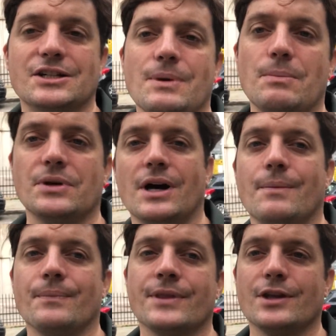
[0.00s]
Remember
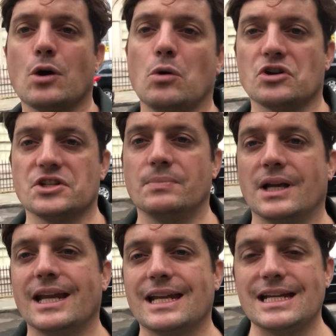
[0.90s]
um, the Congress of
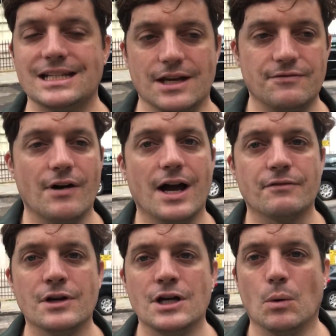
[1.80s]
Berlin in
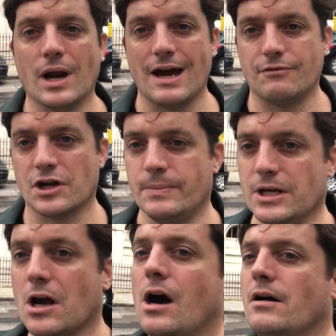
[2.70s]
1885 when Africa had
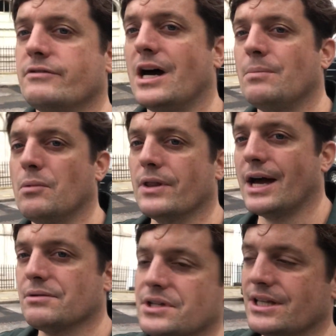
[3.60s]
been carved up
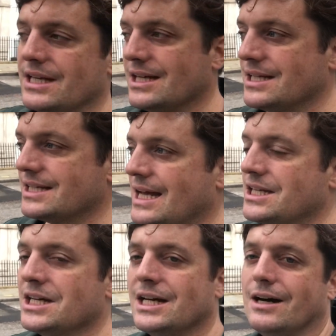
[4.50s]
without the
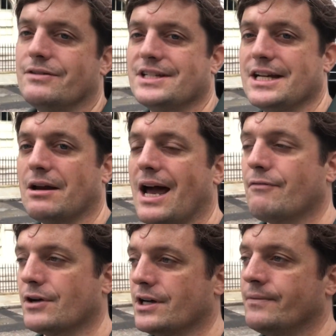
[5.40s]
consent of a single
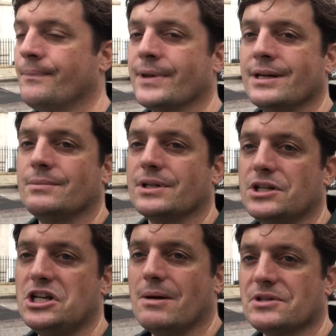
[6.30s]
African. But
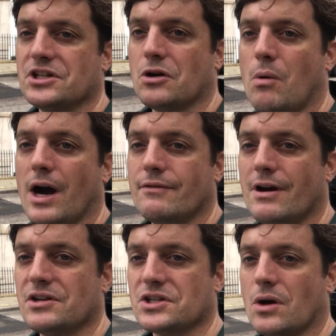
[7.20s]
the Germans had acquired
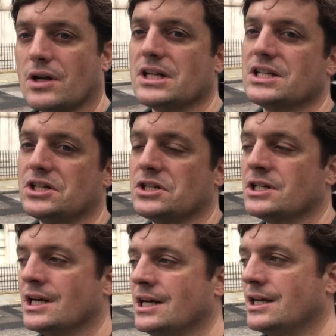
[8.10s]
various colonies such
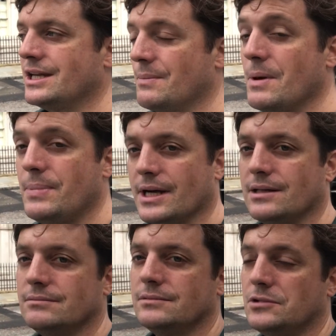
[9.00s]
as
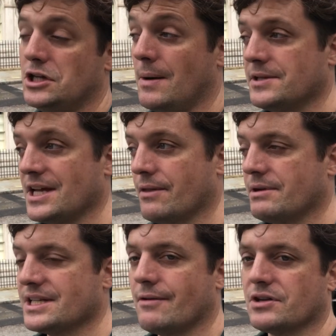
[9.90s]
Namibia, German
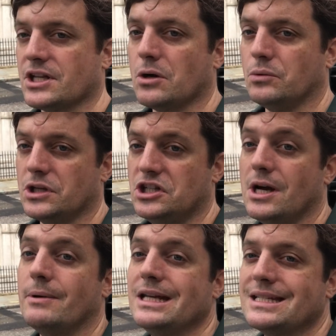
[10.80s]
Southwest Africa as they called it,
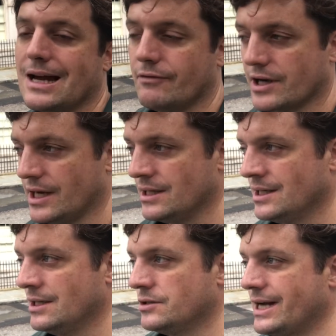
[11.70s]
German East Africa,
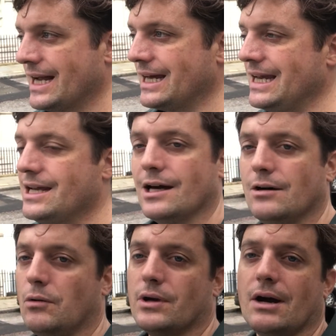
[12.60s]

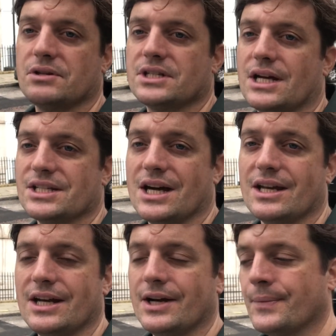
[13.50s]
Tanganyika, or now it's
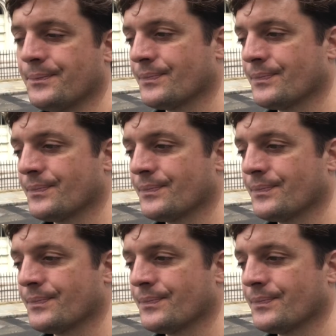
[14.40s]
Tanzania,